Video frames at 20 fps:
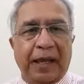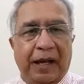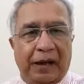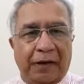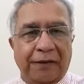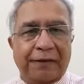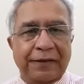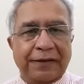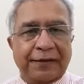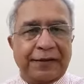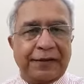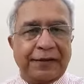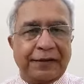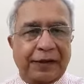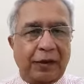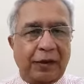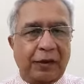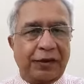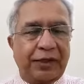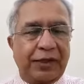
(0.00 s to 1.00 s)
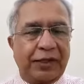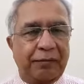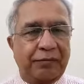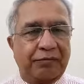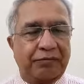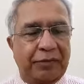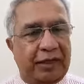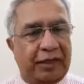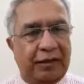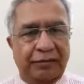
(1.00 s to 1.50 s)
officers, colonial
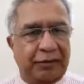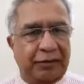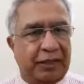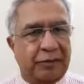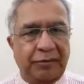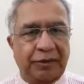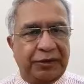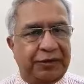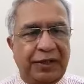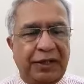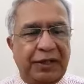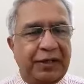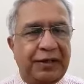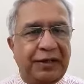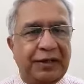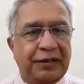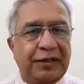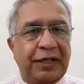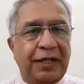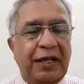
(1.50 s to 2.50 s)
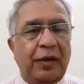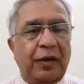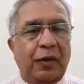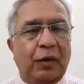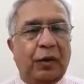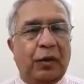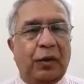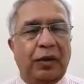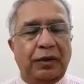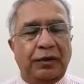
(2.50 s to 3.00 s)
administrators,
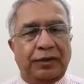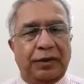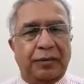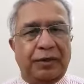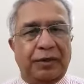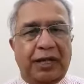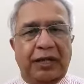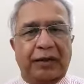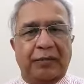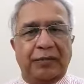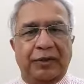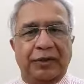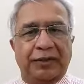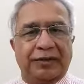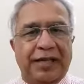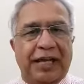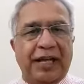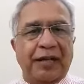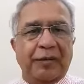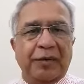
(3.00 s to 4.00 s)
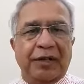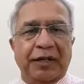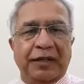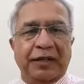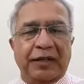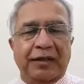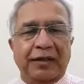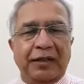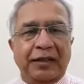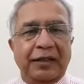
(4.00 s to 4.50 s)
or sometimes they
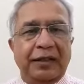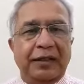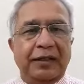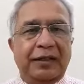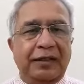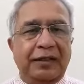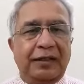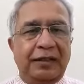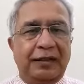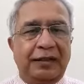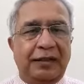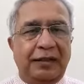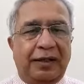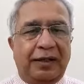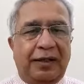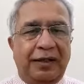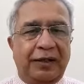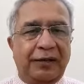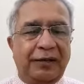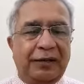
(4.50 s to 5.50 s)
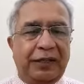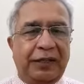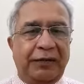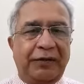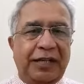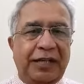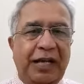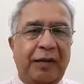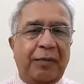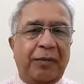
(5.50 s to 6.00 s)
celebrated the kind of thing
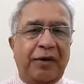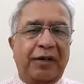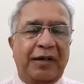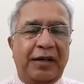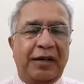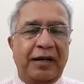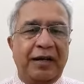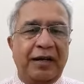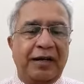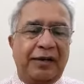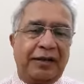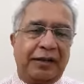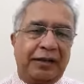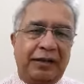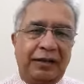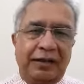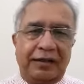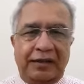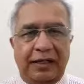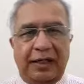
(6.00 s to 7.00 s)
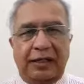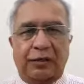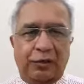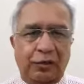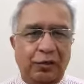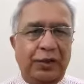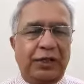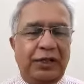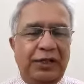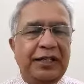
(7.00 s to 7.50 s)
which happened in London. They did that
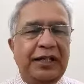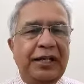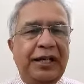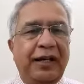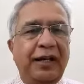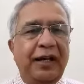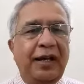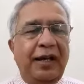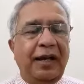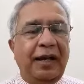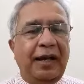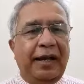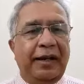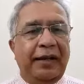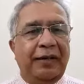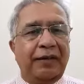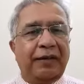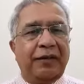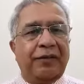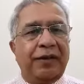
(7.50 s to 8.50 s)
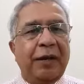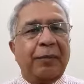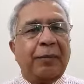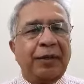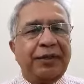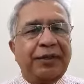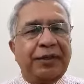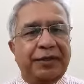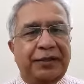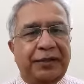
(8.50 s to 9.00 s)
too in India. And the
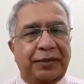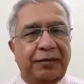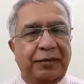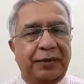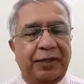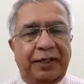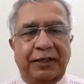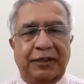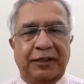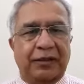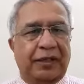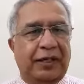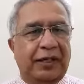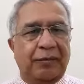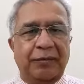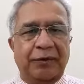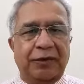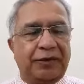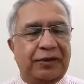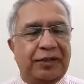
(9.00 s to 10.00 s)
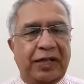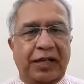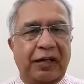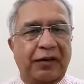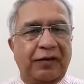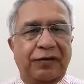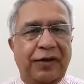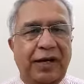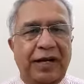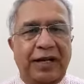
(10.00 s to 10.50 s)
weapon system and the army
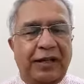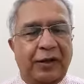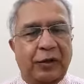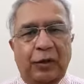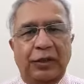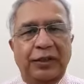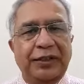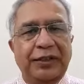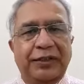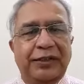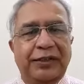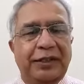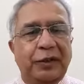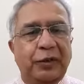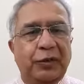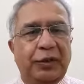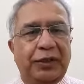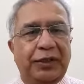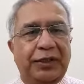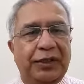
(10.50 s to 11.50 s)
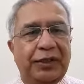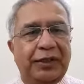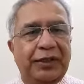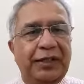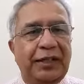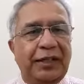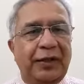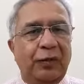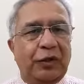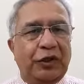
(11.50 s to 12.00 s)
style of fighting, all these things were
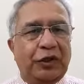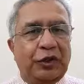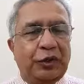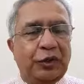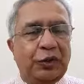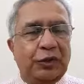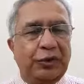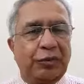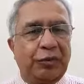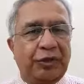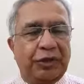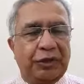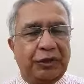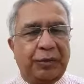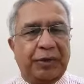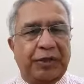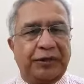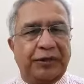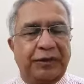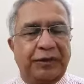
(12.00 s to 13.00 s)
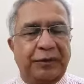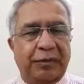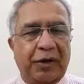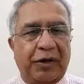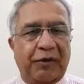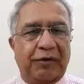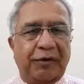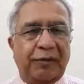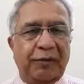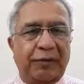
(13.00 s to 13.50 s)
there, which showed the British presence, the
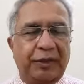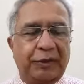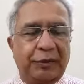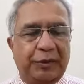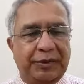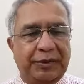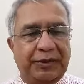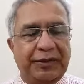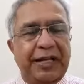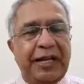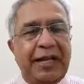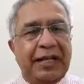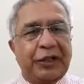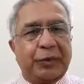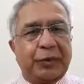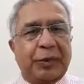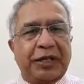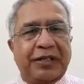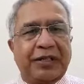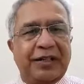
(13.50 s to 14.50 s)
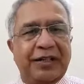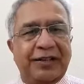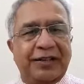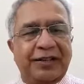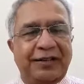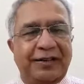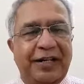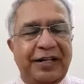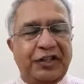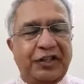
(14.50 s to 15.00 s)
power of the British presence, especially
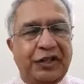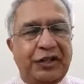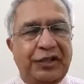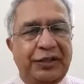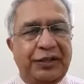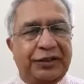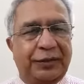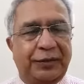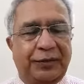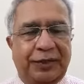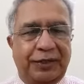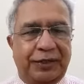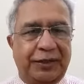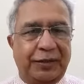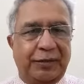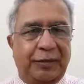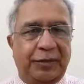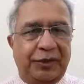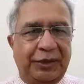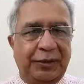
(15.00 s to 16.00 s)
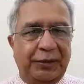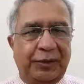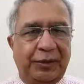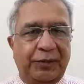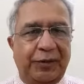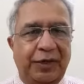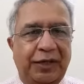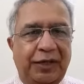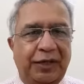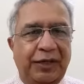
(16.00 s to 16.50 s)
the red shirts, for example, they
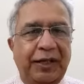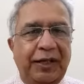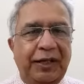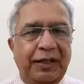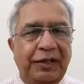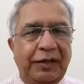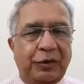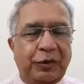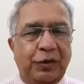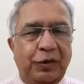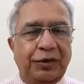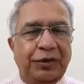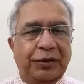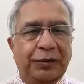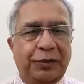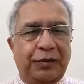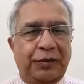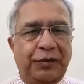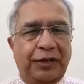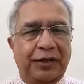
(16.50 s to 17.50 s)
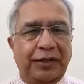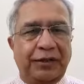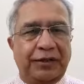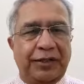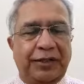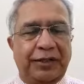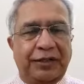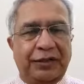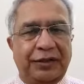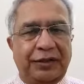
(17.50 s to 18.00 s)
were wearing. Their soldiers were wearing
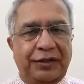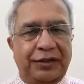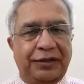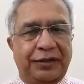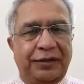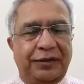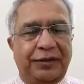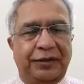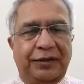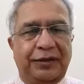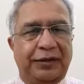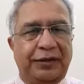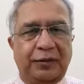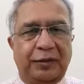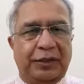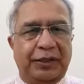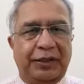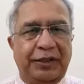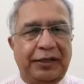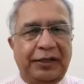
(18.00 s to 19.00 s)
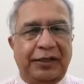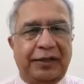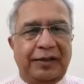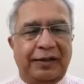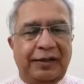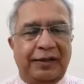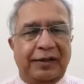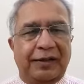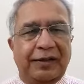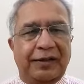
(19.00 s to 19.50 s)
red shirts. These were
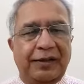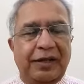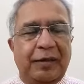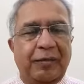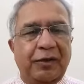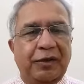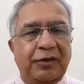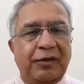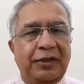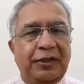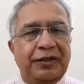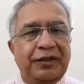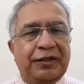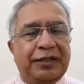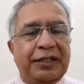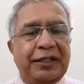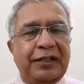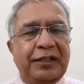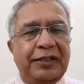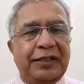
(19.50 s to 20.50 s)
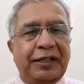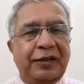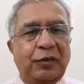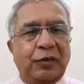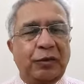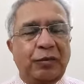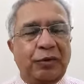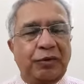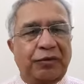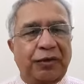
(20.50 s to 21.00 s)
really the common scene that
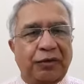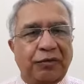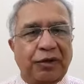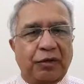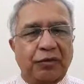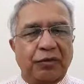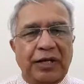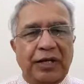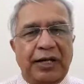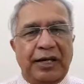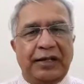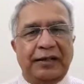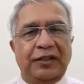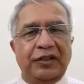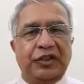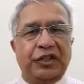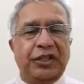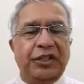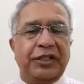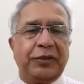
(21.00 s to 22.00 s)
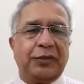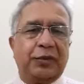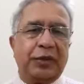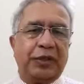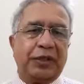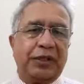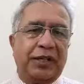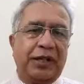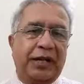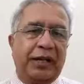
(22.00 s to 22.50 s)
could be found out. And the changes
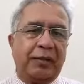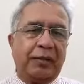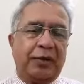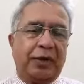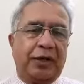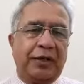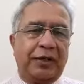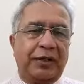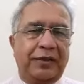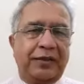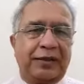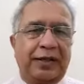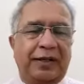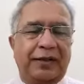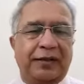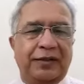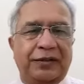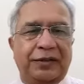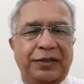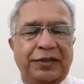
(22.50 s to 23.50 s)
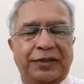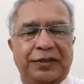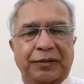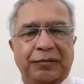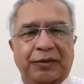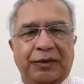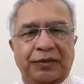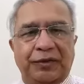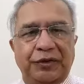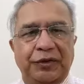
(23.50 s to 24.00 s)
which they had brought inside the
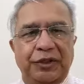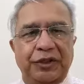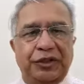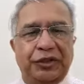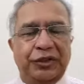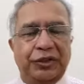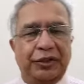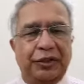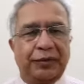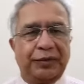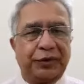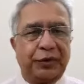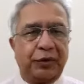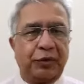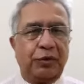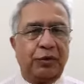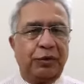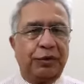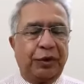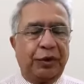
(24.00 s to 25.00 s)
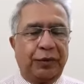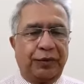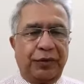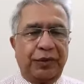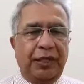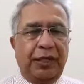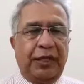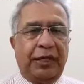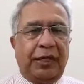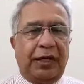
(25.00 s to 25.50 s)
system of judiciary, of schools,
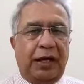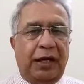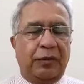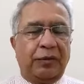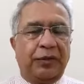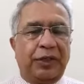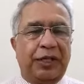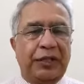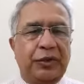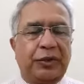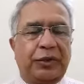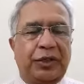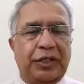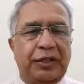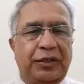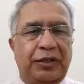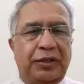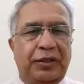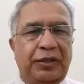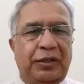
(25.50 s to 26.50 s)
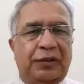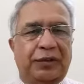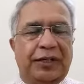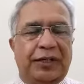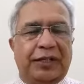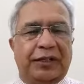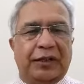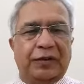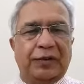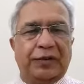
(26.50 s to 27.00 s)
of the education, of
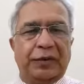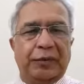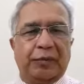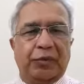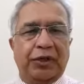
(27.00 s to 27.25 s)
that of the